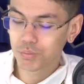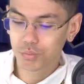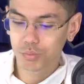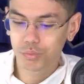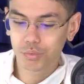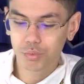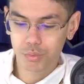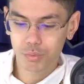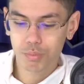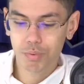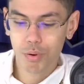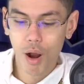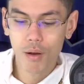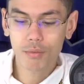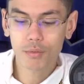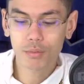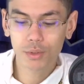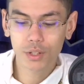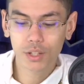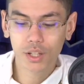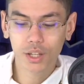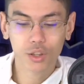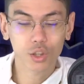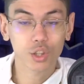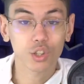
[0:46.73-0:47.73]
probably
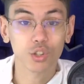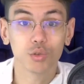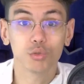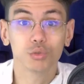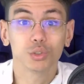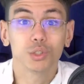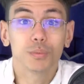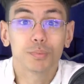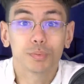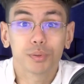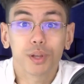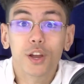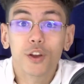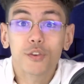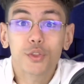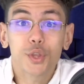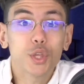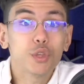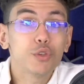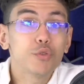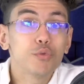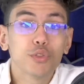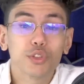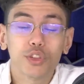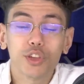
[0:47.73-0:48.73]
like the only player that
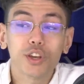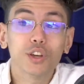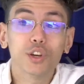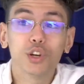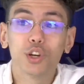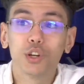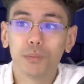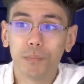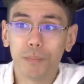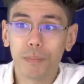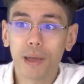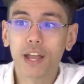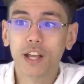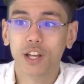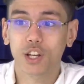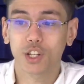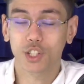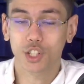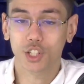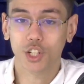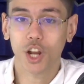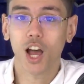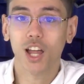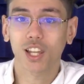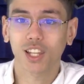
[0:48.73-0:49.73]
you think could make a
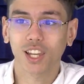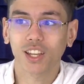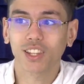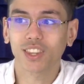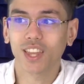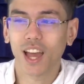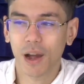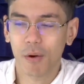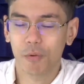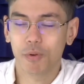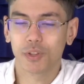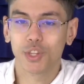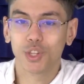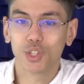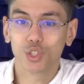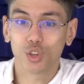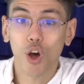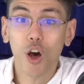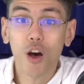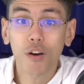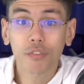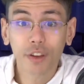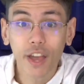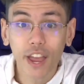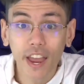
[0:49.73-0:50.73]
shot like that with his
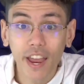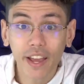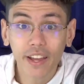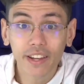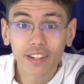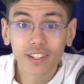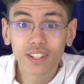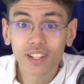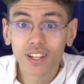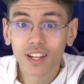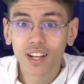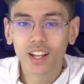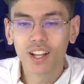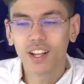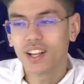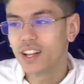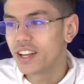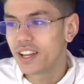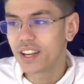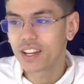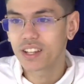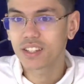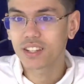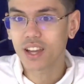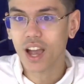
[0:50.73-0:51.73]
offhand
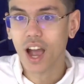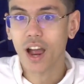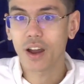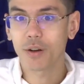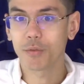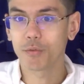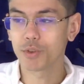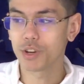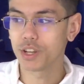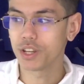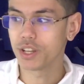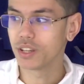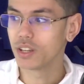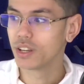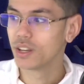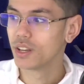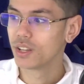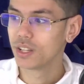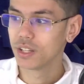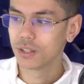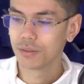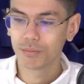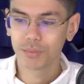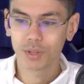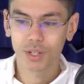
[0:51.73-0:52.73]
is Kyrie
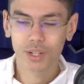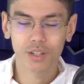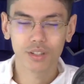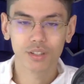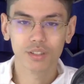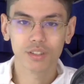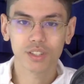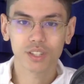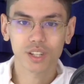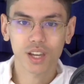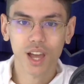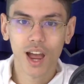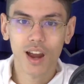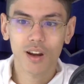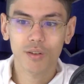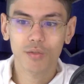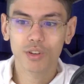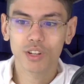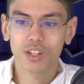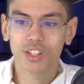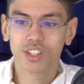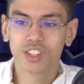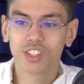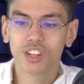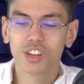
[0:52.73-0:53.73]
because Kyrie
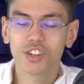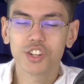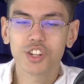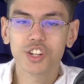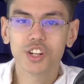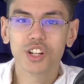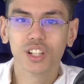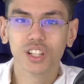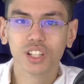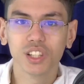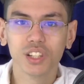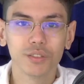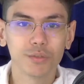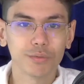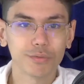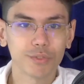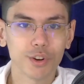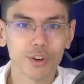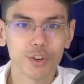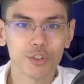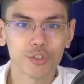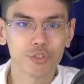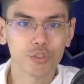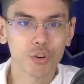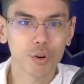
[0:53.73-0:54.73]
is such an elite
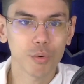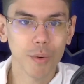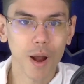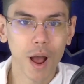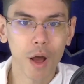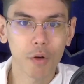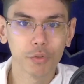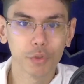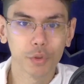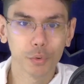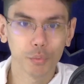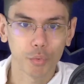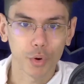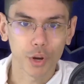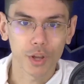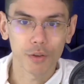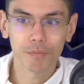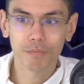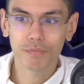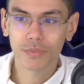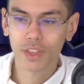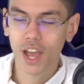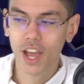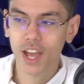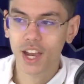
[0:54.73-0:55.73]
finisher around the
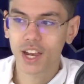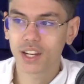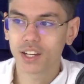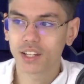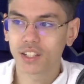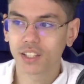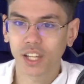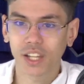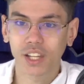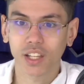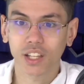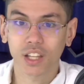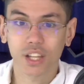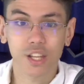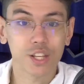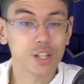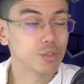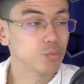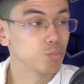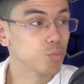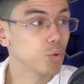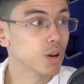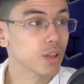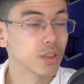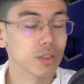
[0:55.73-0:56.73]
rim and like
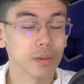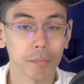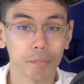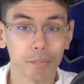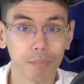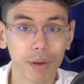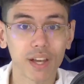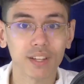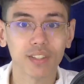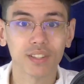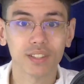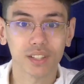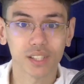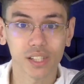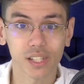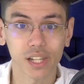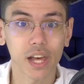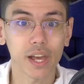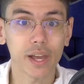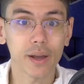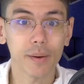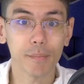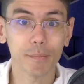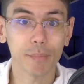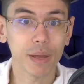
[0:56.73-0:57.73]
he's one of the best
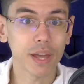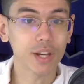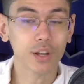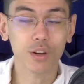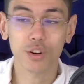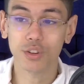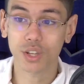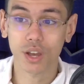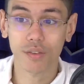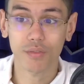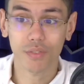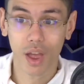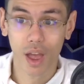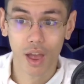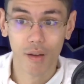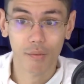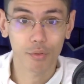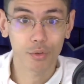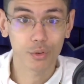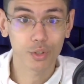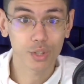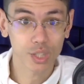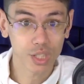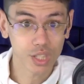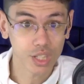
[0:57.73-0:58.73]
layup makers I've
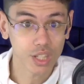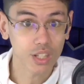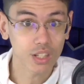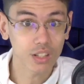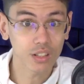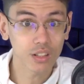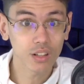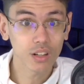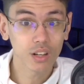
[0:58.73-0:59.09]
ever seen.